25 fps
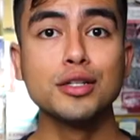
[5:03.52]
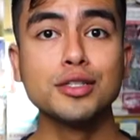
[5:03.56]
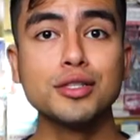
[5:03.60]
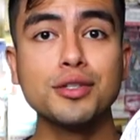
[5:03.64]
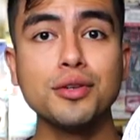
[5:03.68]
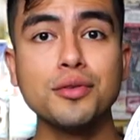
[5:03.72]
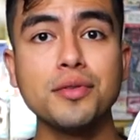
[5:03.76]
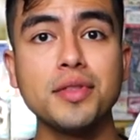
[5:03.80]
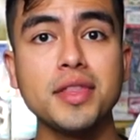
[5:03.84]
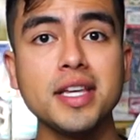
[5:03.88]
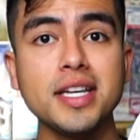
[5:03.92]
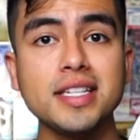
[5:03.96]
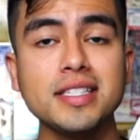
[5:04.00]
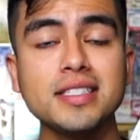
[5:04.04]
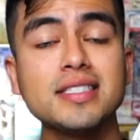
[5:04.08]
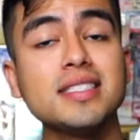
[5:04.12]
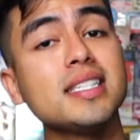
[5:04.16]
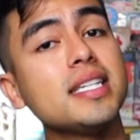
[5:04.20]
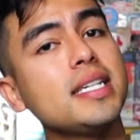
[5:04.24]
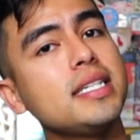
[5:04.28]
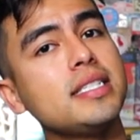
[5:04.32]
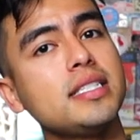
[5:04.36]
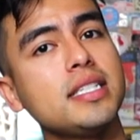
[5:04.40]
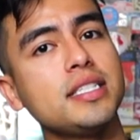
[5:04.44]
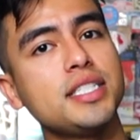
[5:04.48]
So this
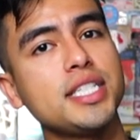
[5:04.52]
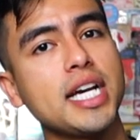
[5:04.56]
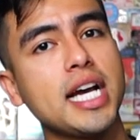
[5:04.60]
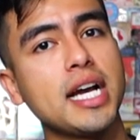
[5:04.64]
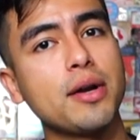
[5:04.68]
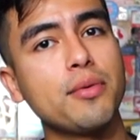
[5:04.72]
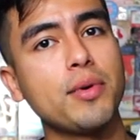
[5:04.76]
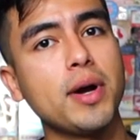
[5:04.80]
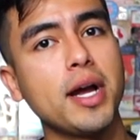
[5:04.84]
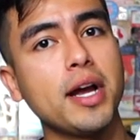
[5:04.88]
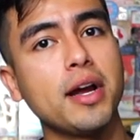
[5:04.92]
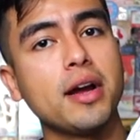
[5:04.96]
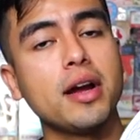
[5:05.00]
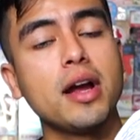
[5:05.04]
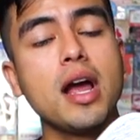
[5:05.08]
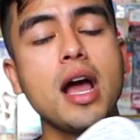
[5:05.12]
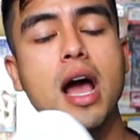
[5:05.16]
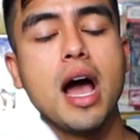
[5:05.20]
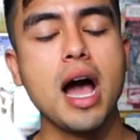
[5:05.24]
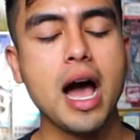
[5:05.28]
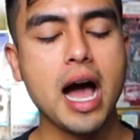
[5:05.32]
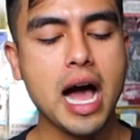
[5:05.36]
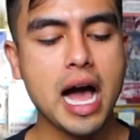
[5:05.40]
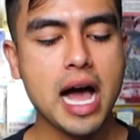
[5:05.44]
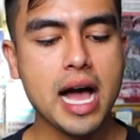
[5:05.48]
is a jaguar.
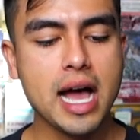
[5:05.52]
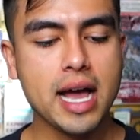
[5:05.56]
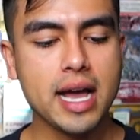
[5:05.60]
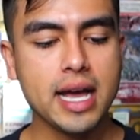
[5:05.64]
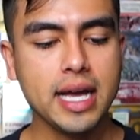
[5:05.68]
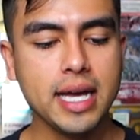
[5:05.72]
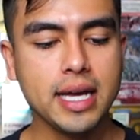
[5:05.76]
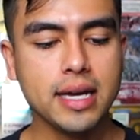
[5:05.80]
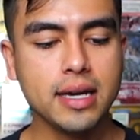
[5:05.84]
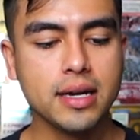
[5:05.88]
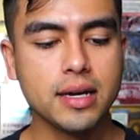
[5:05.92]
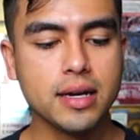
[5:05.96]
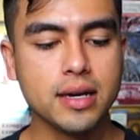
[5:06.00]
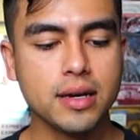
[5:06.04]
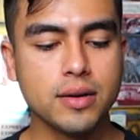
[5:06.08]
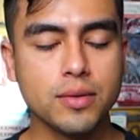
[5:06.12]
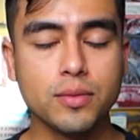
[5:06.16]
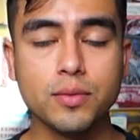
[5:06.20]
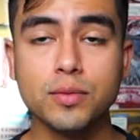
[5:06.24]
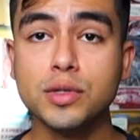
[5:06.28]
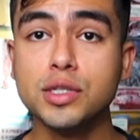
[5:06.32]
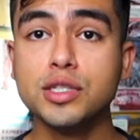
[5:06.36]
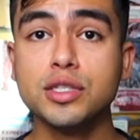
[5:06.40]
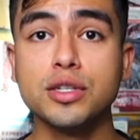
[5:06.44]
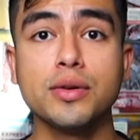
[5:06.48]
I
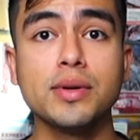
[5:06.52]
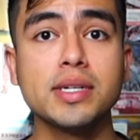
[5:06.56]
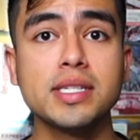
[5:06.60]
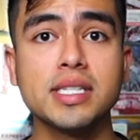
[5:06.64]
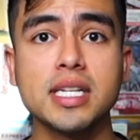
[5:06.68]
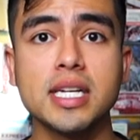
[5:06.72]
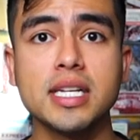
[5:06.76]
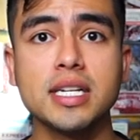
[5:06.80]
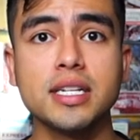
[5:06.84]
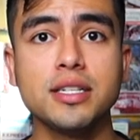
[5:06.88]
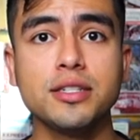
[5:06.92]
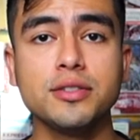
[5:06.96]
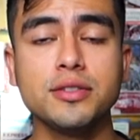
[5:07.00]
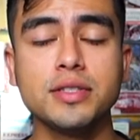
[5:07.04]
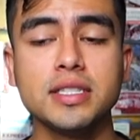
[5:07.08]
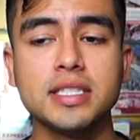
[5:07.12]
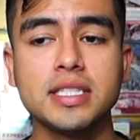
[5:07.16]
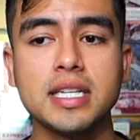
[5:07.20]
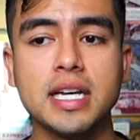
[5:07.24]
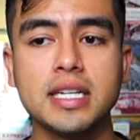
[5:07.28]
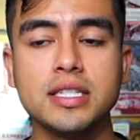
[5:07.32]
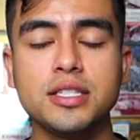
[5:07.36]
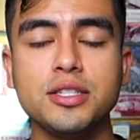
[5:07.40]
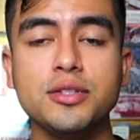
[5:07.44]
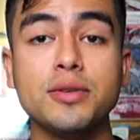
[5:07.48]
was so excited to do this
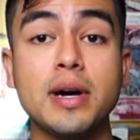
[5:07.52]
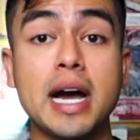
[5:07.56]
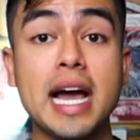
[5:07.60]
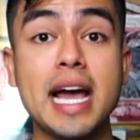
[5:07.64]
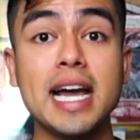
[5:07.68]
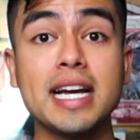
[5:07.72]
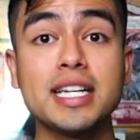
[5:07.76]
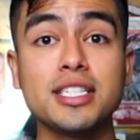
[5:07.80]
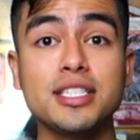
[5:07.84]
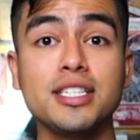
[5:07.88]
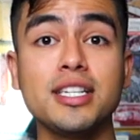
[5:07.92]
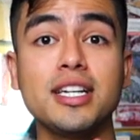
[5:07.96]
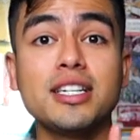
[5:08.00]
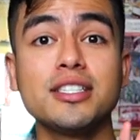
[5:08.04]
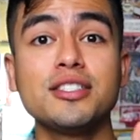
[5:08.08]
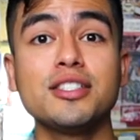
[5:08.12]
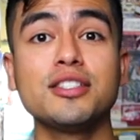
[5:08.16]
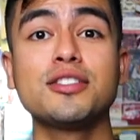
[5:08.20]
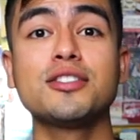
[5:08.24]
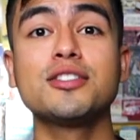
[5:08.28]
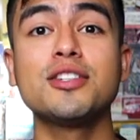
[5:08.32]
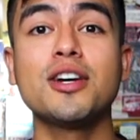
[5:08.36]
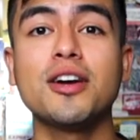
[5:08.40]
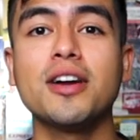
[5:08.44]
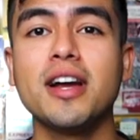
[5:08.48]
tattoo. I actually got to
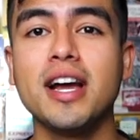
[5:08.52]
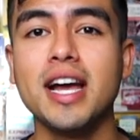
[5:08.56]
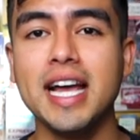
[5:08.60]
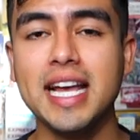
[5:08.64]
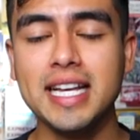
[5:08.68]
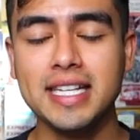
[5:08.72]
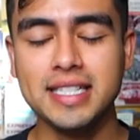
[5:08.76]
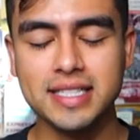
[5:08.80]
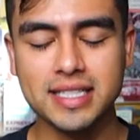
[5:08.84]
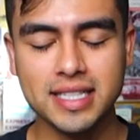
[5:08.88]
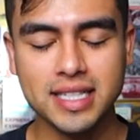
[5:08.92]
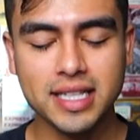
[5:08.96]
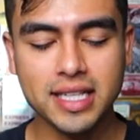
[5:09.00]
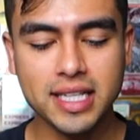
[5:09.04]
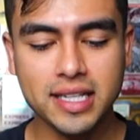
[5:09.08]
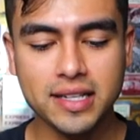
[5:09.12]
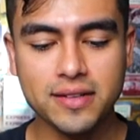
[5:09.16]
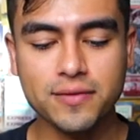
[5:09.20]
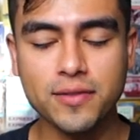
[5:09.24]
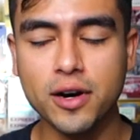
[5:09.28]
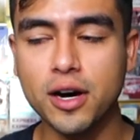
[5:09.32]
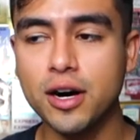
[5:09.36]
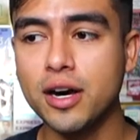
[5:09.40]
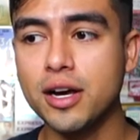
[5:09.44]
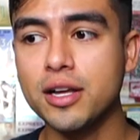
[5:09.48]
start a
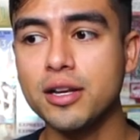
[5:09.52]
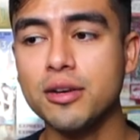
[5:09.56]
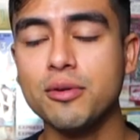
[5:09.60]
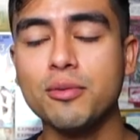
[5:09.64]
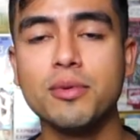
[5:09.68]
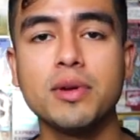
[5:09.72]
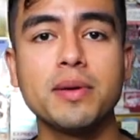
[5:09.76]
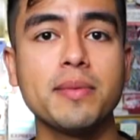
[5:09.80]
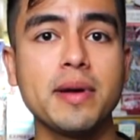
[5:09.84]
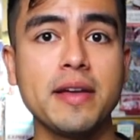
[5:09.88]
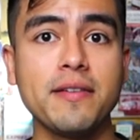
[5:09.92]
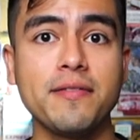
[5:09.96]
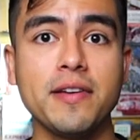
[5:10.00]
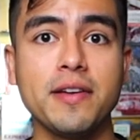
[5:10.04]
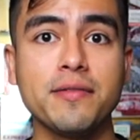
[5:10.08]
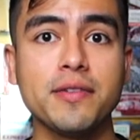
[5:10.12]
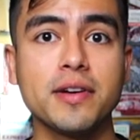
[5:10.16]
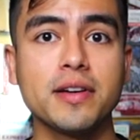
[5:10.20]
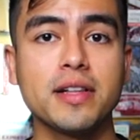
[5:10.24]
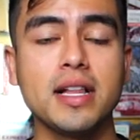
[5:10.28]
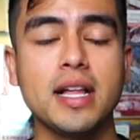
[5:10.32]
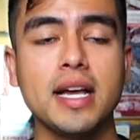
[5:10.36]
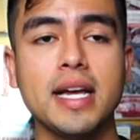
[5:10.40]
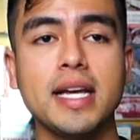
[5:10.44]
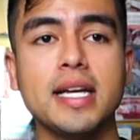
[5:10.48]
sleeve on one of my favorite
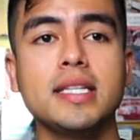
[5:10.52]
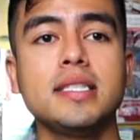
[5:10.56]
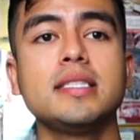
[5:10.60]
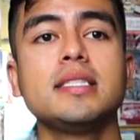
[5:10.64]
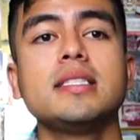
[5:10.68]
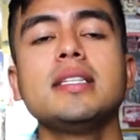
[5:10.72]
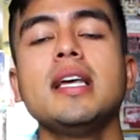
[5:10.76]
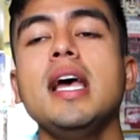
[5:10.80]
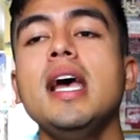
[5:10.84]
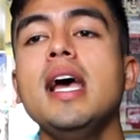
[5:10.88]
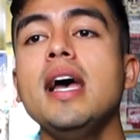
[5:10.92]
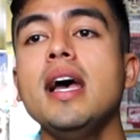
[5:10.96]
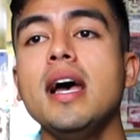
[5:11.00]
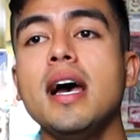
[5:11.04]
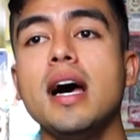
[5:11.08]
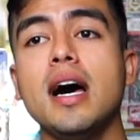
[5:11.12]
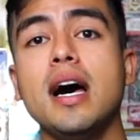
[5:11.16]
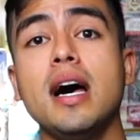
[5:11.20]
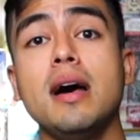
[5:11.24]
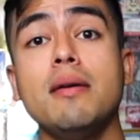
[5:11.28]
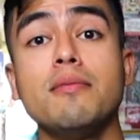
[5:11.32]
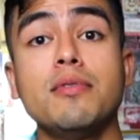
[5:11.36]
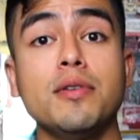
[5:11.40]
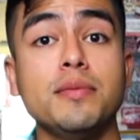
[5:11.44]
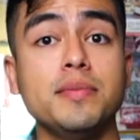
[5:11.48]
clients
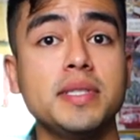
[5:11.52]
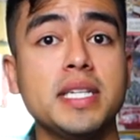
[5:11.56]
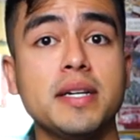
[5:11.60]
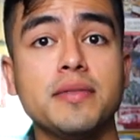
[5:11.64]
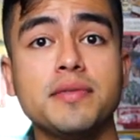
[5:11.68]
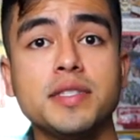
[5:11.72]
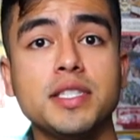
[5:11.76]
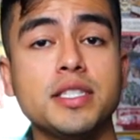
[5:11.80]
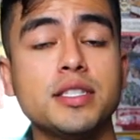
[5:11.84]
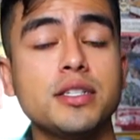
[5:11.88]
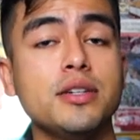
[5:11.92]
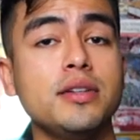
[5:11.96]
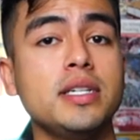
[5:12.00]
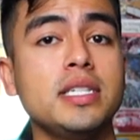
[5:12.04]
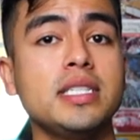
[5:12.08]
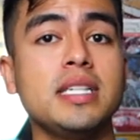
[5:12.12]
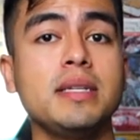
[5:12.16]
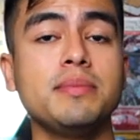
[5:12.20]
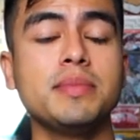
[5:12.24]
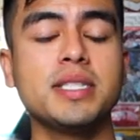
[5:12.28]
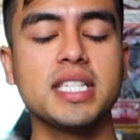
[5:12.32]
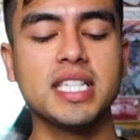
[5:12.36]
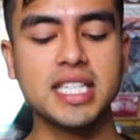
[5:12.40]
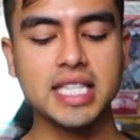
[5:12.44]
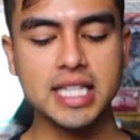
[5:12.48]
from San Francisco. His name
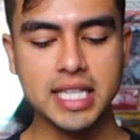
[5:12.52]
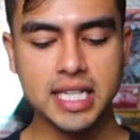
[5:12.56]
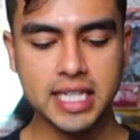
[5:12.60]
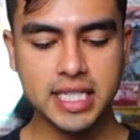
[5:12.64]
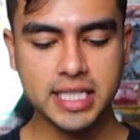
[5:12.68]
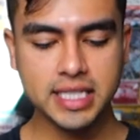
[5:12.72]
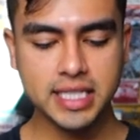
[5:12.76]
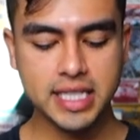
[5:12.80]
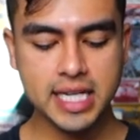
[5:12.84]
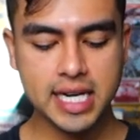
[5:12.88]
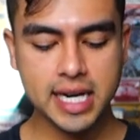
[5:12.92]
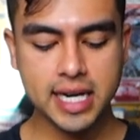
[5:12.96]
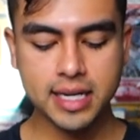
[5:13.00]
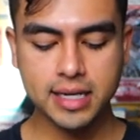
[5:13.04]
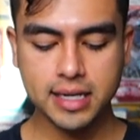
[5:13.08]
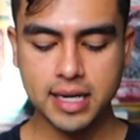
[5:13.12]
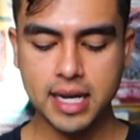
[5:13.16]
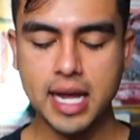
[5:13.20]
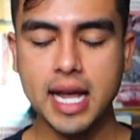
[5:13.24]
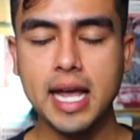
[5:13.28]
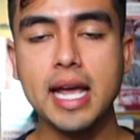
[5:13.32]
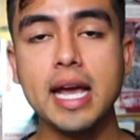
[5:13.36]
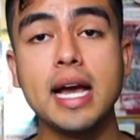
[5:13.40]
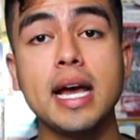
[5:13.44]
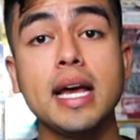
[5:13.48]
is Christian,
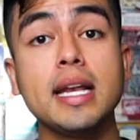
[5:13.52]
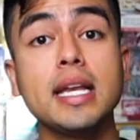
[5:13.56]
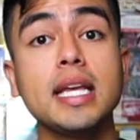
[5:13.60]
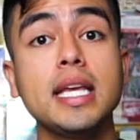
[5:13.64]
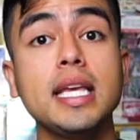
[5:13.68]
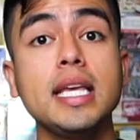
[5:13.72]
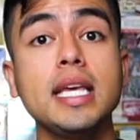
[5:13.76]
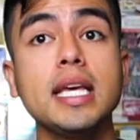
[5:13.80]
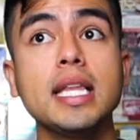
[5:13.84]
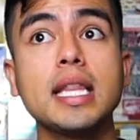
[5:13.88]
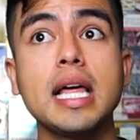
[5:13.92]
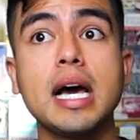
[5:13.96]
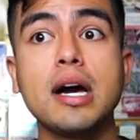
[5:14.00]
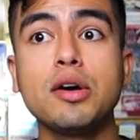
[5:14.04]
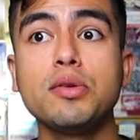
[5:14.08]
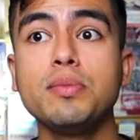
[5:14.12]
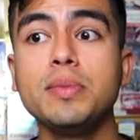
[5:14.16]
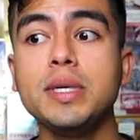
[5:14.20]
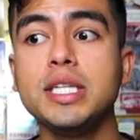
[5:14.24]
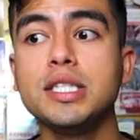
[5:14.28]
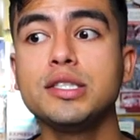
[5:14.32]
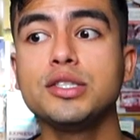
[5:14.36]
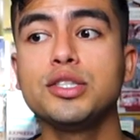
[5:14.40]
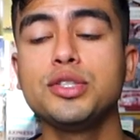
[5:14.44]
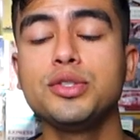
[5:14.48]
and he allowed
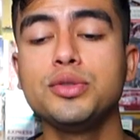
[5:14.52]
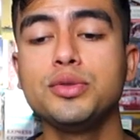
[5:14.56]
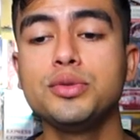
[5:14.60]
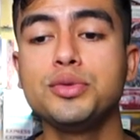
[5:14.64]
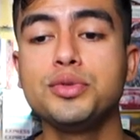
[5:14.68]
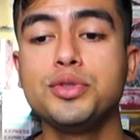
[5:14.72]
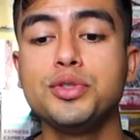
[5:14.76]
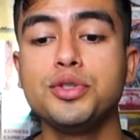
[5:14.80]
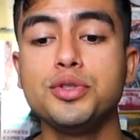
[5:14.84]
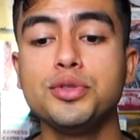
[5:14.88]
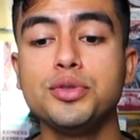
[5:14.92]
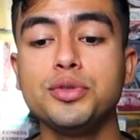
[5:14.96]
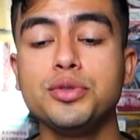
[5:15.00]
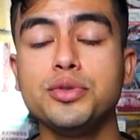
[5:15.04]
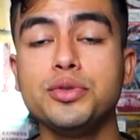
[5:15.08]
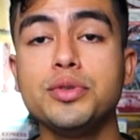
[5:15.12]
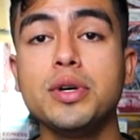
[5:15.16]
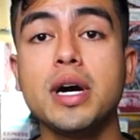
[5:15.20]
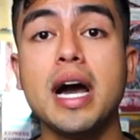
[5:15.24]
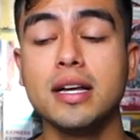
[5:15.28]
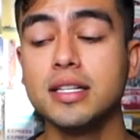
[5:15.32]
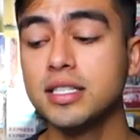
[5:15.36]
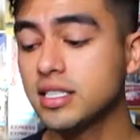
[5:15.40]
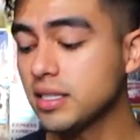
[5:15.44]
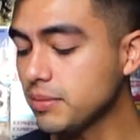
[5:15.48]
me to do
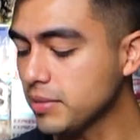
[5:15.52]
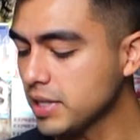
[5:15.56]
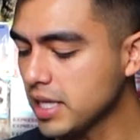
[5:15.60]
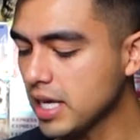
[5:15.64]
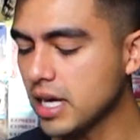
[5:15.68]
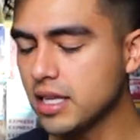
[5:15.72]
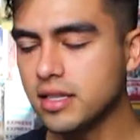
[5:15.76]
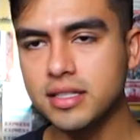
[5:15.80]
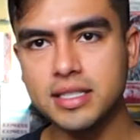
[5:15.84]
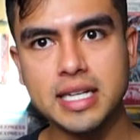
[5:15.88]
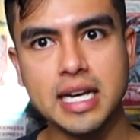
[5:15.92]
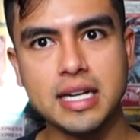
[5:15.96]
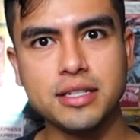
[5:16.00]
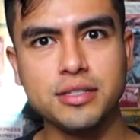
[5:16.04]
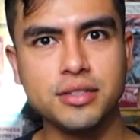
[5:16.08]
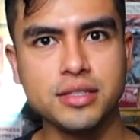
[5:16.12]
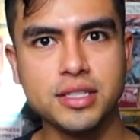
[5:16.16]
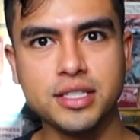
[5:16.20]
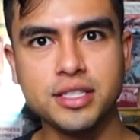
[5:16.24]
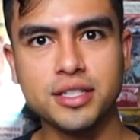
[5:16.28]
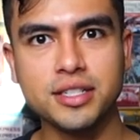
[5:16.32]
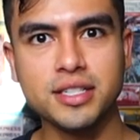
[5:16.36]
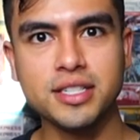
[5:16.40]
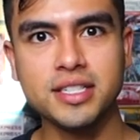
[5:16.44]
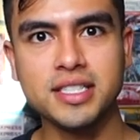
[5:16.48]
some of the other tattoos
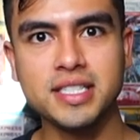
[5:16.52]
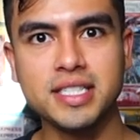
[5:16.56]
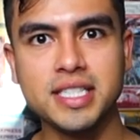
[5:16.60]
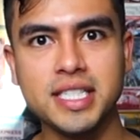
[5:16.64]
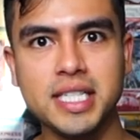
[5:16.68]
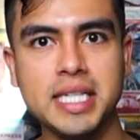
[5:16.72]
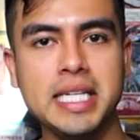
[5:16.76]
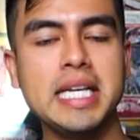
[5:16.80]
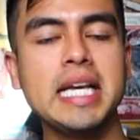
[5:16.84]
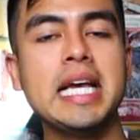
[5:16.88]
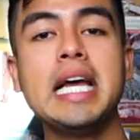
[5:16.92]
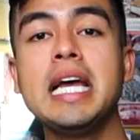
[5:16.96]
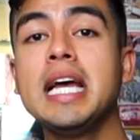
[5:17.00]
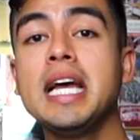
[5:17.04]
you're gonna see